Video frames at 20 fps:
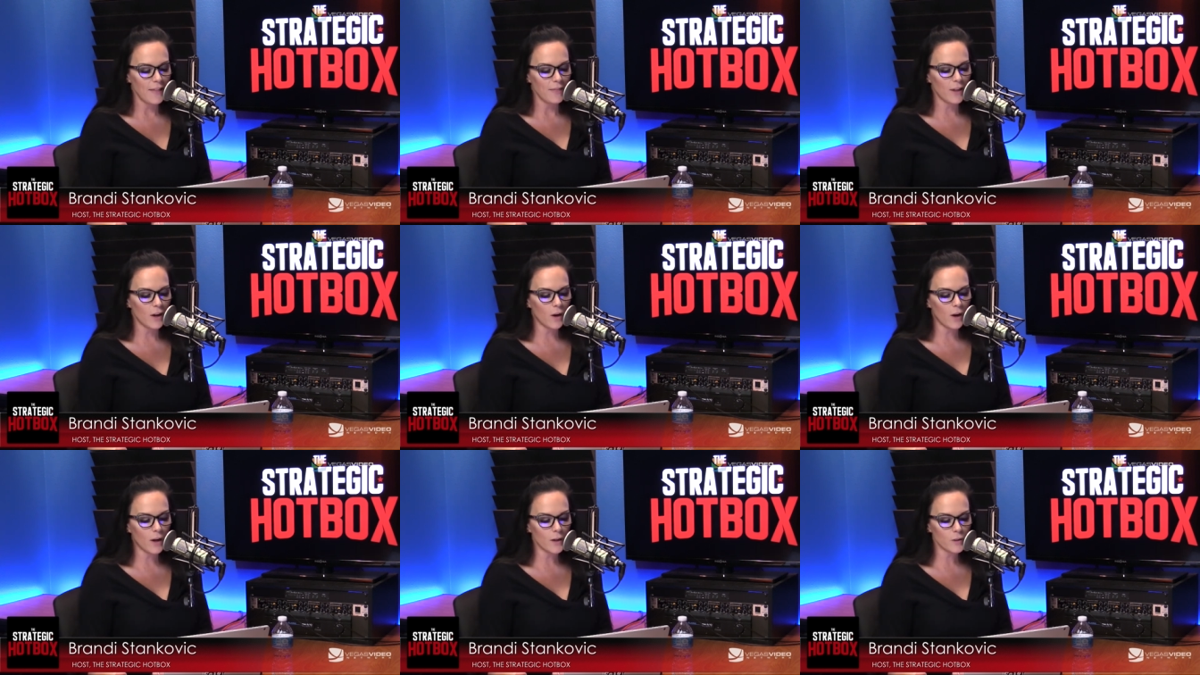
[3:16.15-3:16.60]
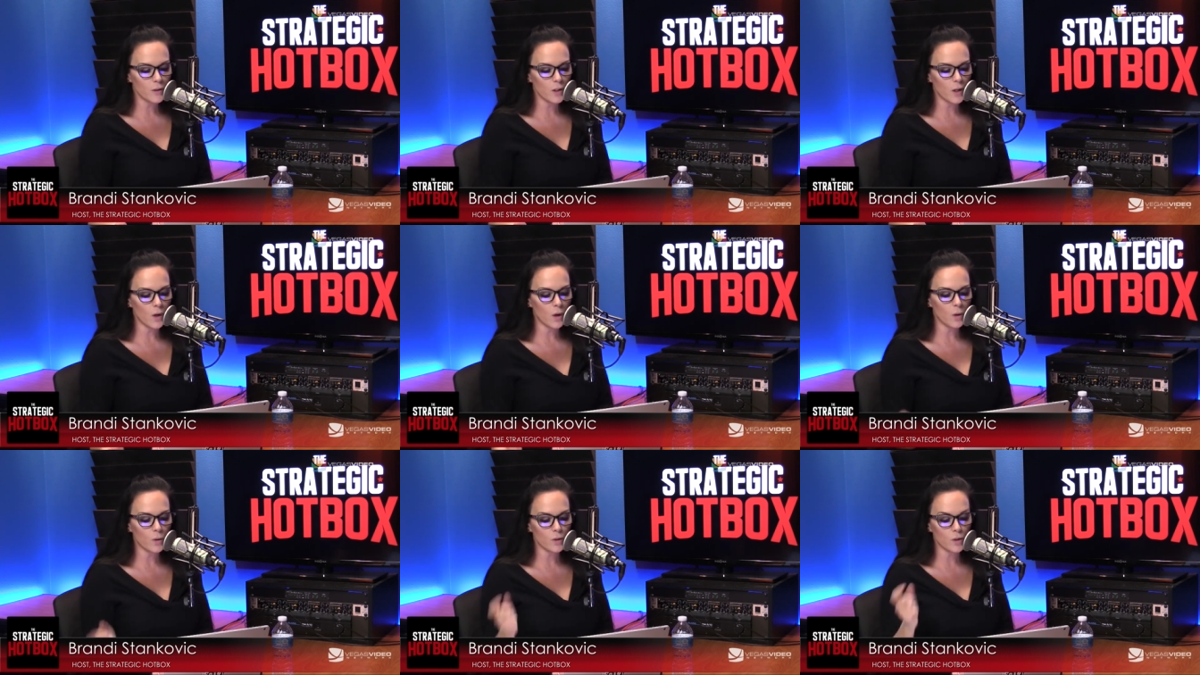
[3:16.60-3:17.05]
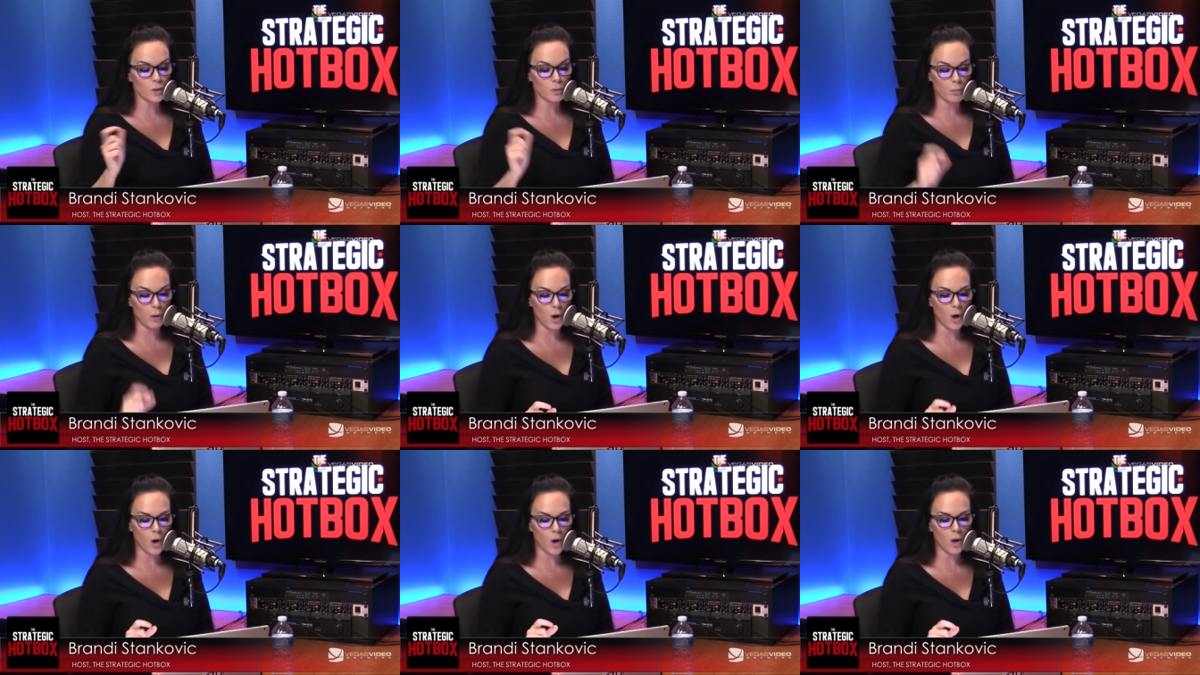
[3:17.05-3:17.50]
They're also
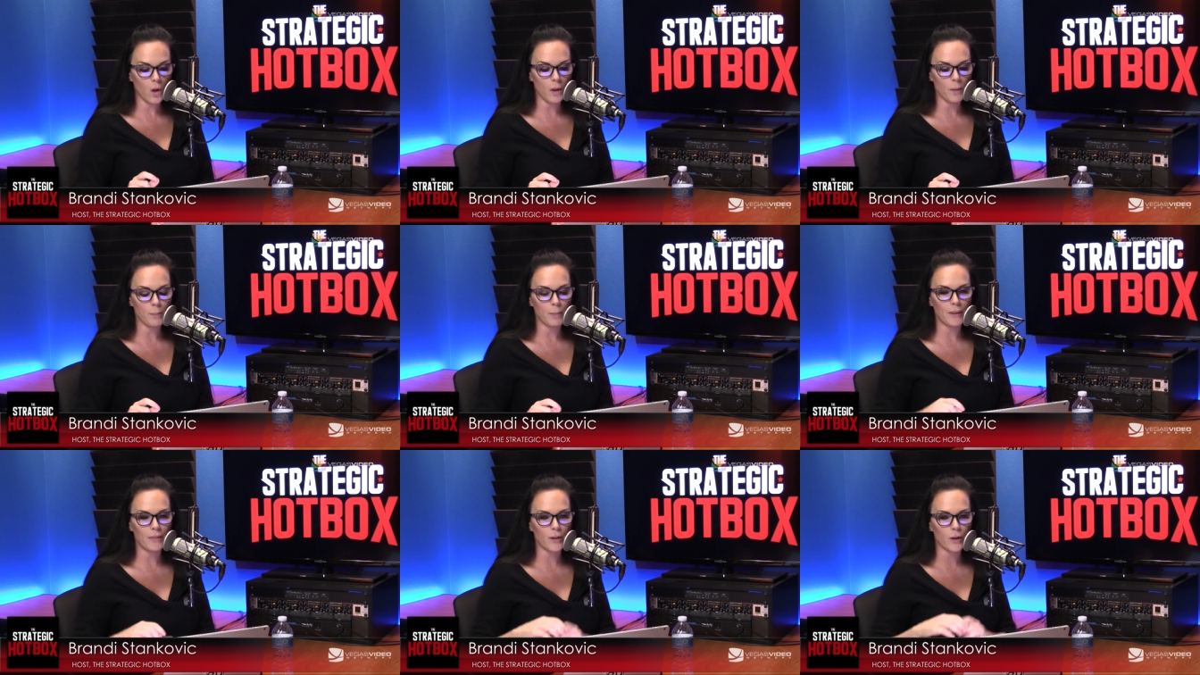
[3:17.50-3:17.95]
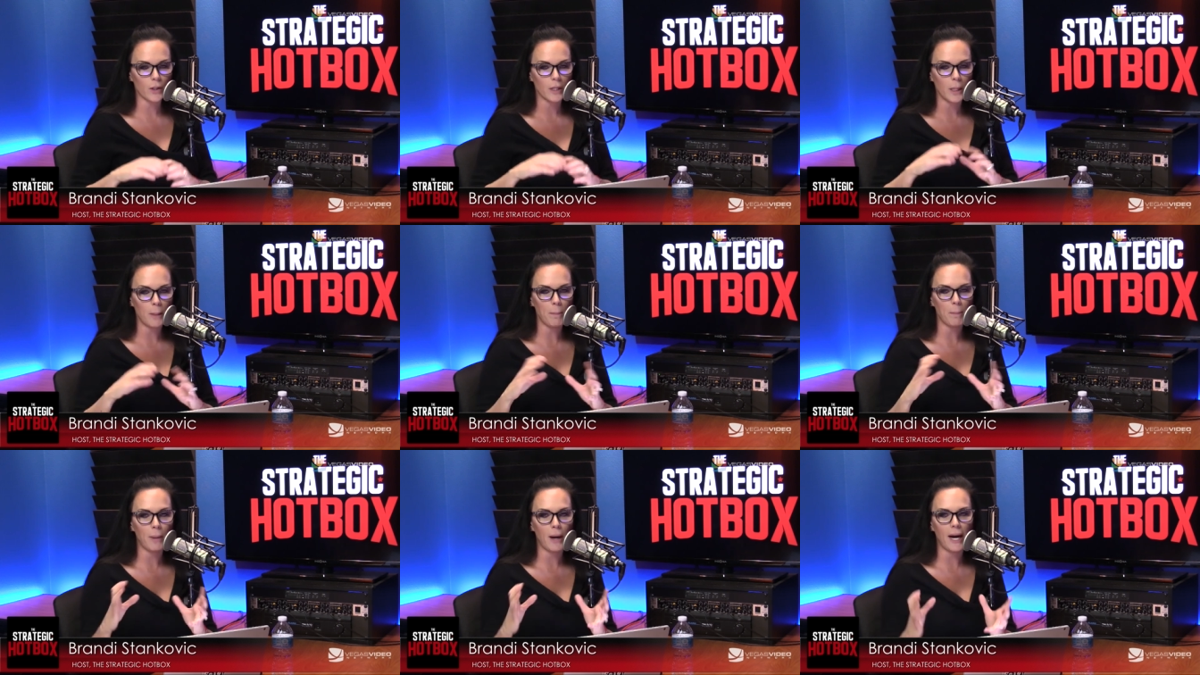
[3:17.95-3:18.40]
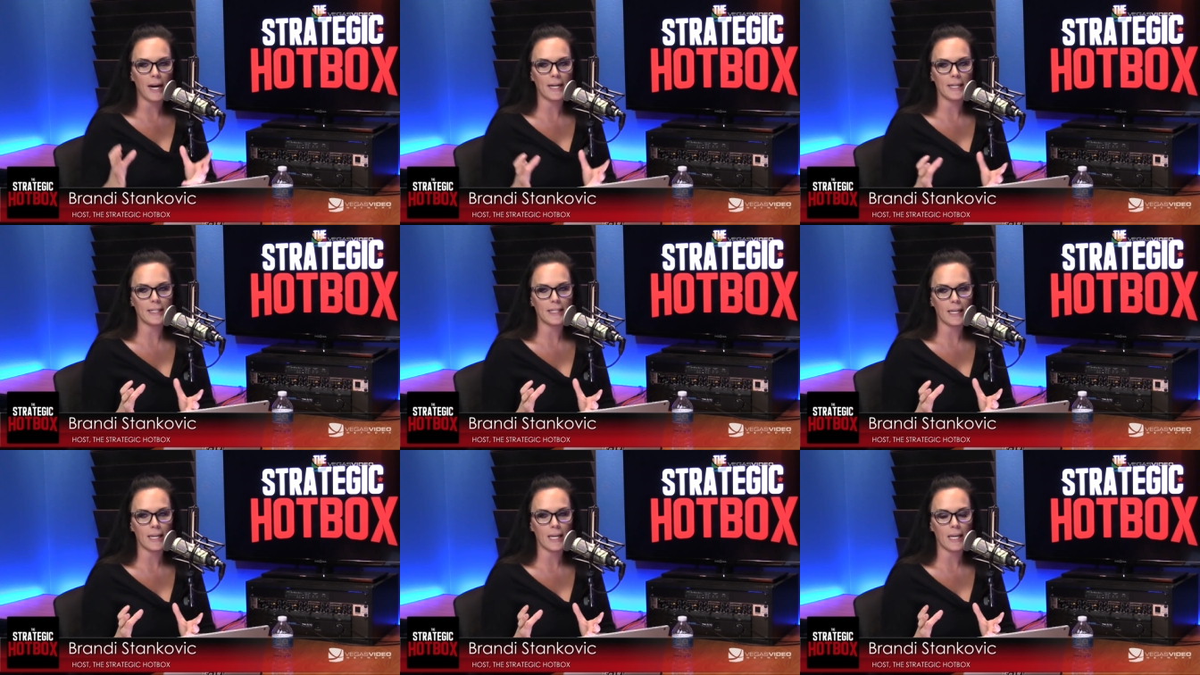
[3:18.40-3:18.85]
small, but their
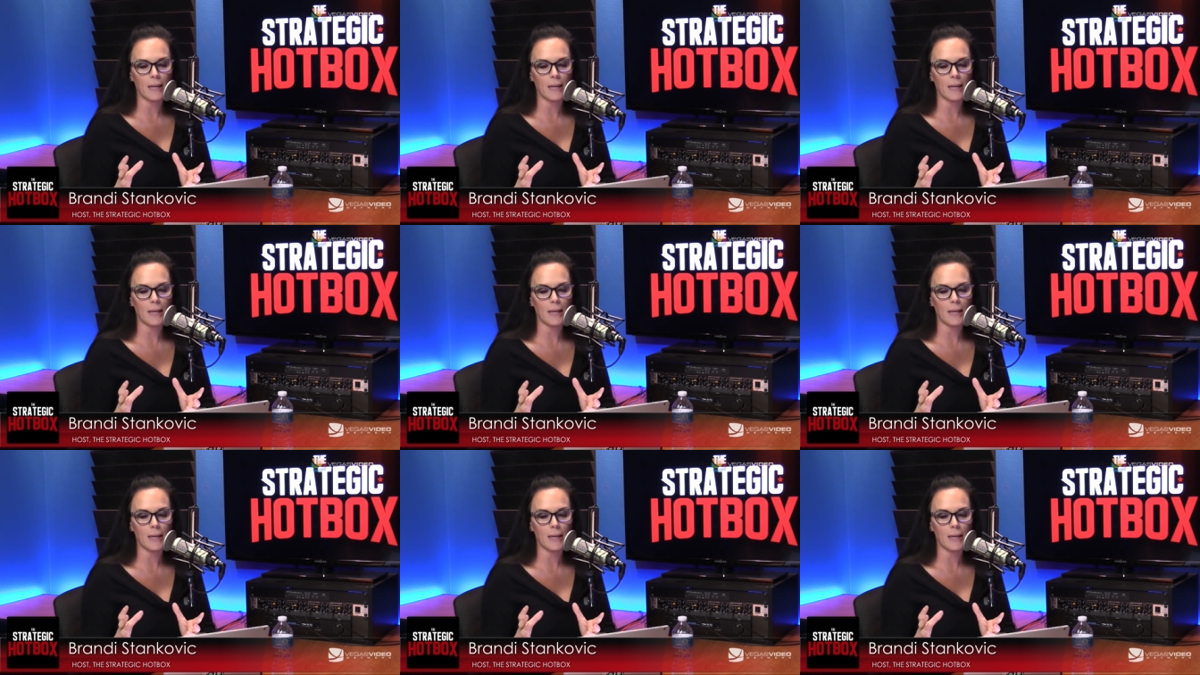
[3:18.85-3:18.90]
combined